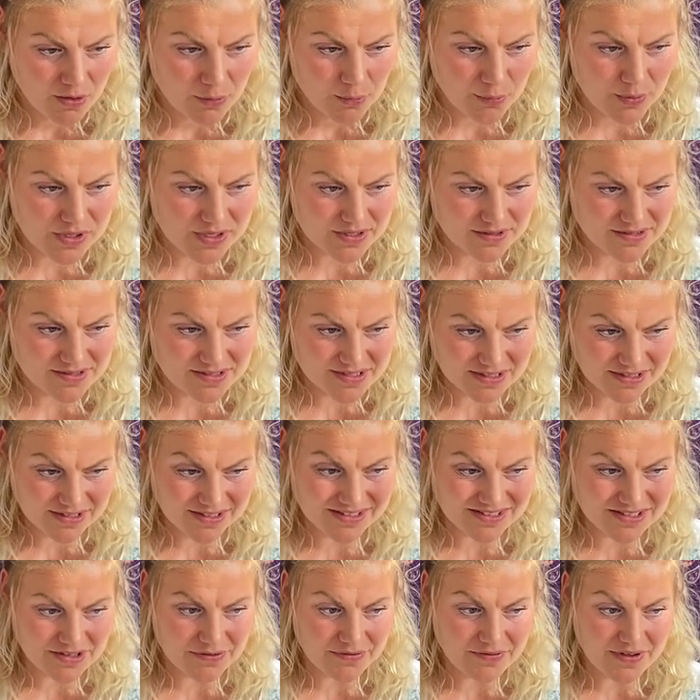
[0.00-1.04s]
we are
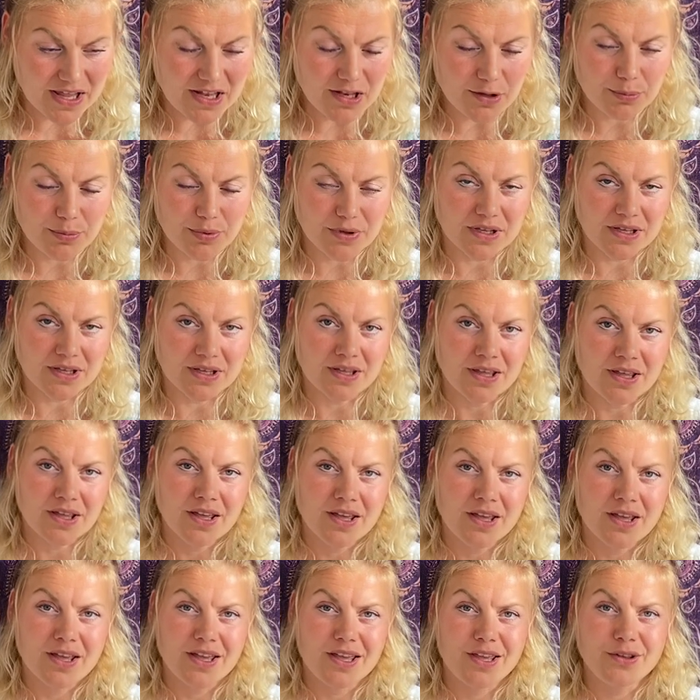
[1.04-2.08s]
still developing
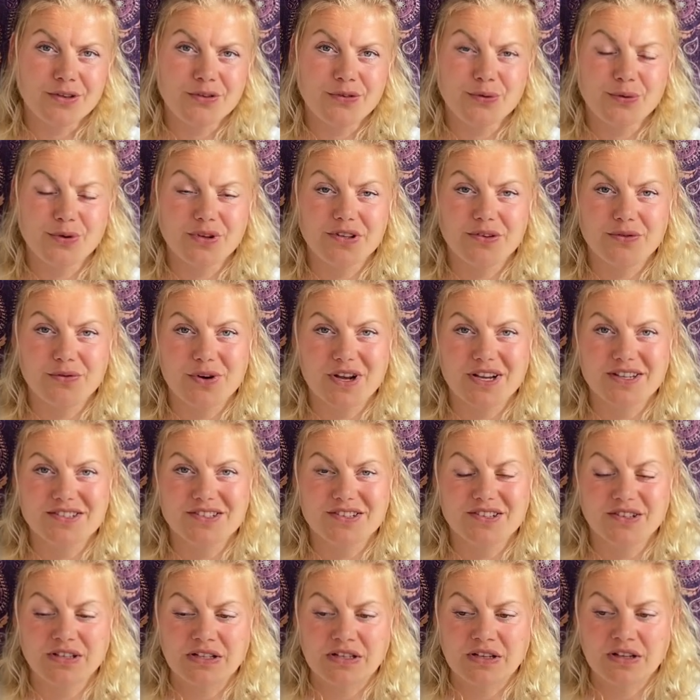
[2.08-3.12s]
into a
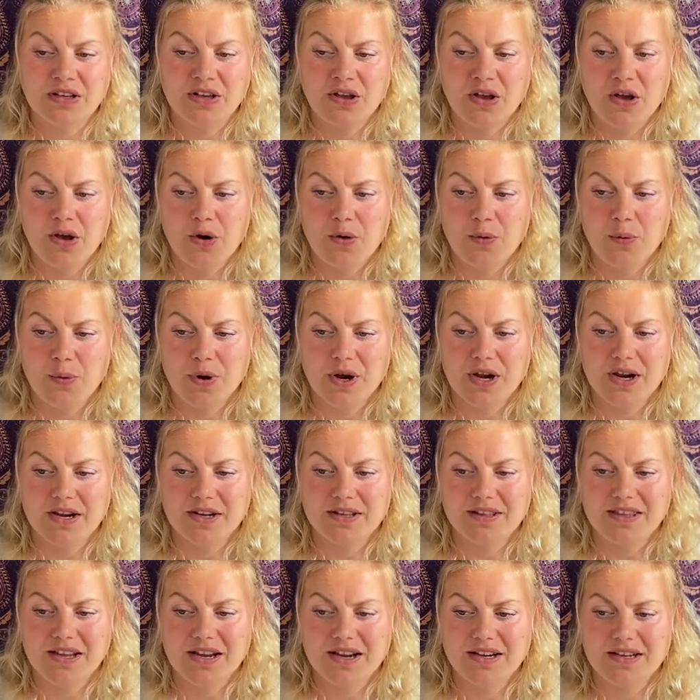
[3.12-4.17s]
direction
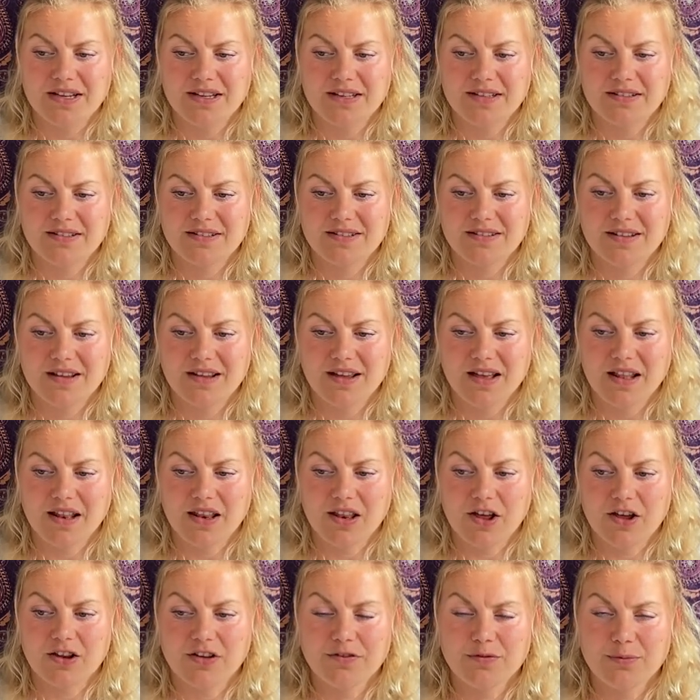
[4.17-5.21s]
where there is a
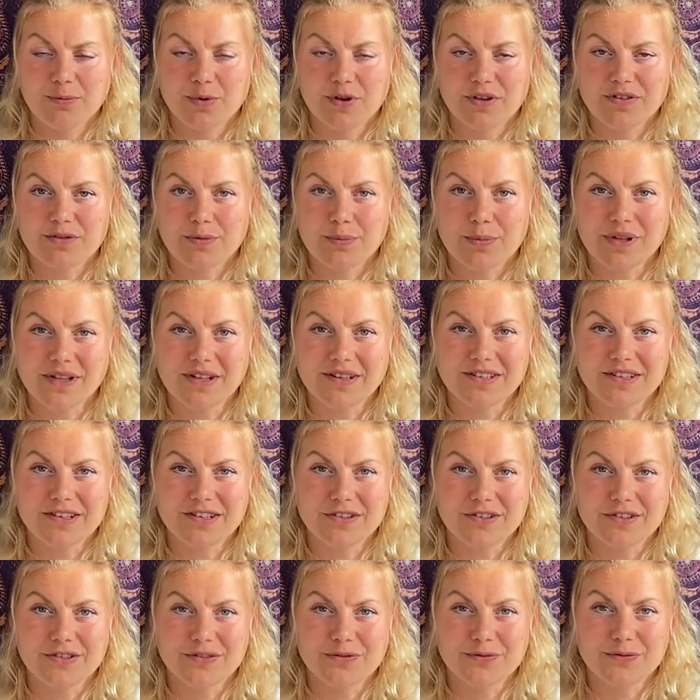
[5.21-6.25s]
lot of
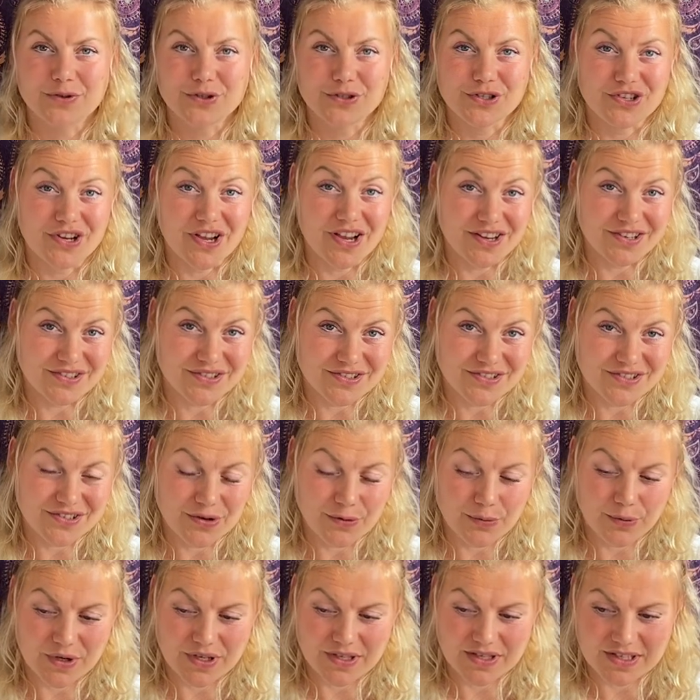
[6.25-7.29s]
possibilities for change,
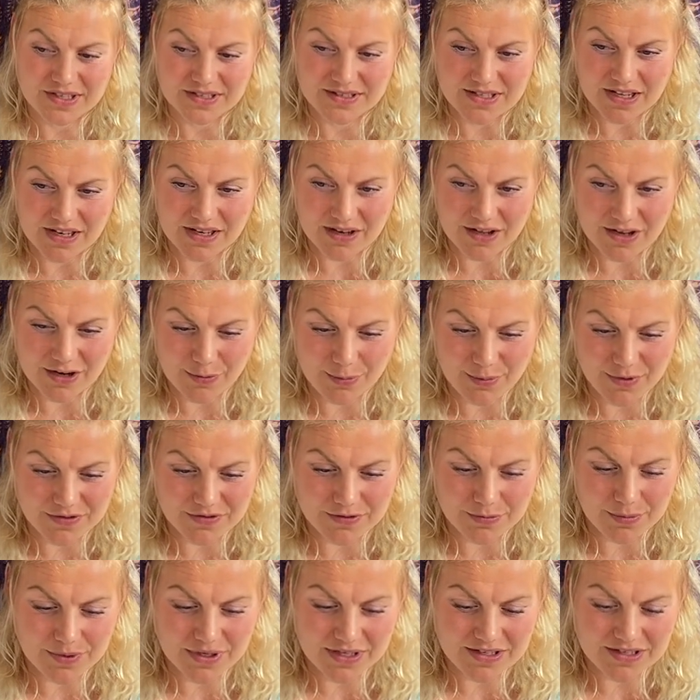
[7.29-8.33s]
where there's a lot of
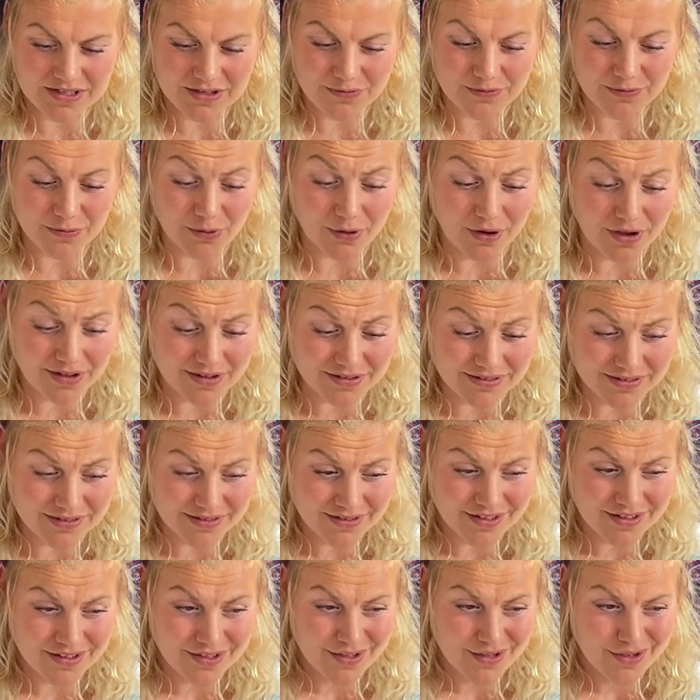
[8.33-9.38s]
possibility for us
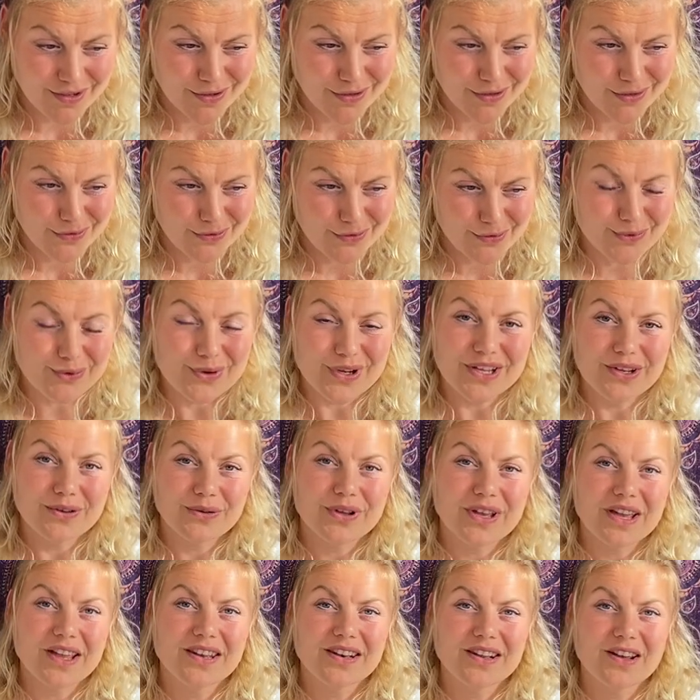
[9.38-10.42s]
to
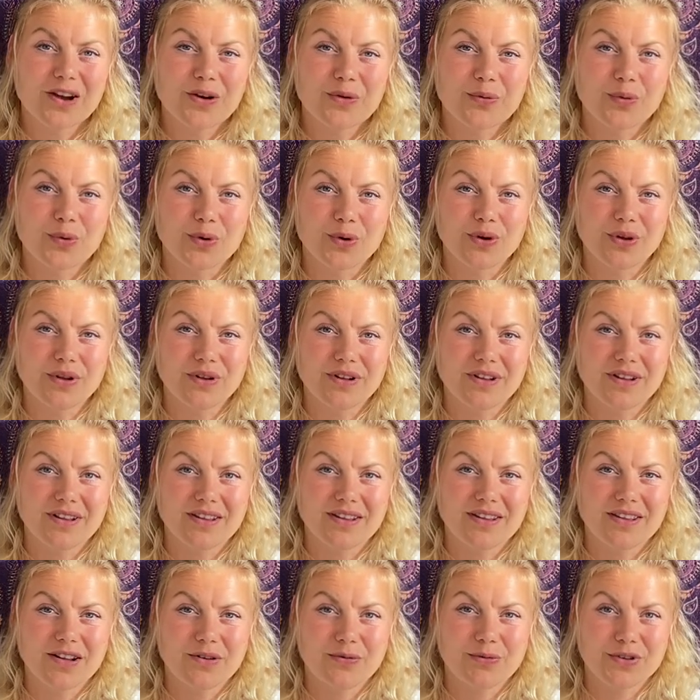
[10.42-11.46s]
recreate a world
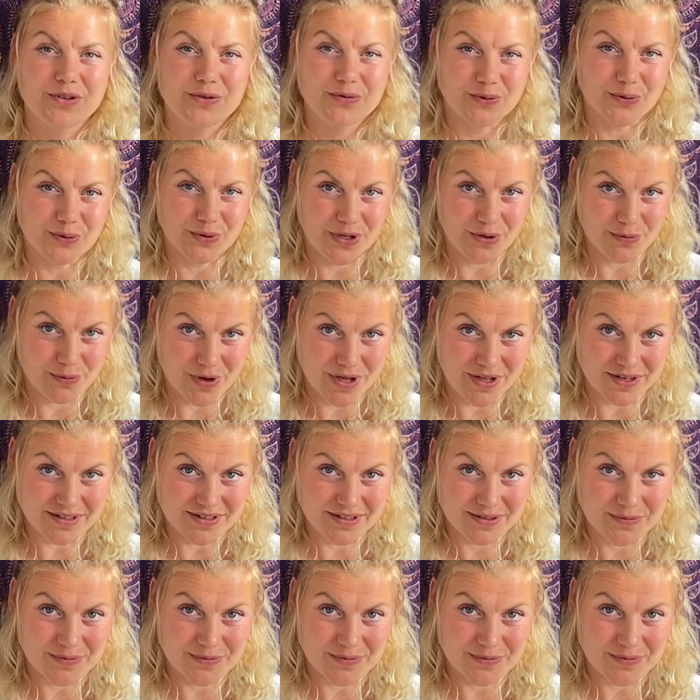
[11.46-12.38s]
that we truly want.